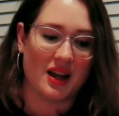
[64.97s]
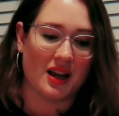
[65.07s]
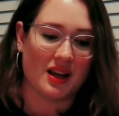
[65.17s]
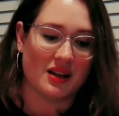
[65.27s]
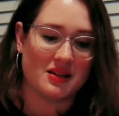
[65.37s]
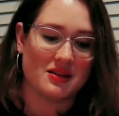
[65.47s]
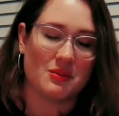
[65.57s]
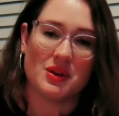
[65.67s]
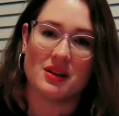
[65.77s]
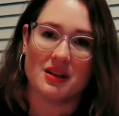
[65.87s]
and some
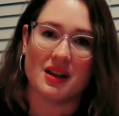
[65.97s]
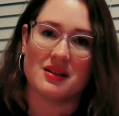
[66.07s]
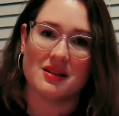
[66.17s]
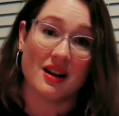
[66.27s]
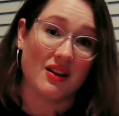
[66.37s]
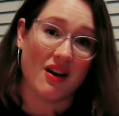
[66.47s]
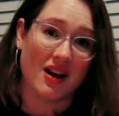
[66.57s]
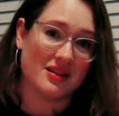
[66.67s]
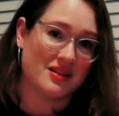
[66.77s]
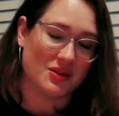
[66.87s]
of the things that I
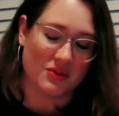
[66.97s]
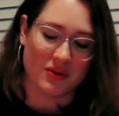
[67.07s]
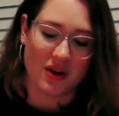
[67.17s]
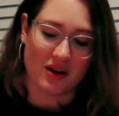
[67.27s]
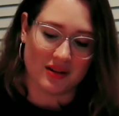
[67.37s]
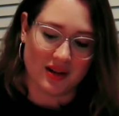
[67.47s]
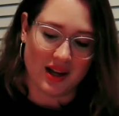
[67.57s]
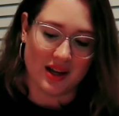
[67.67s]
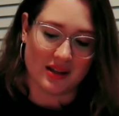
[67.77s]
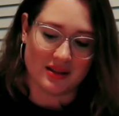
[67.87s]
got so far
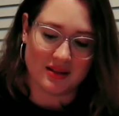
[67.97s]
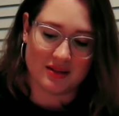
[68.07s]
and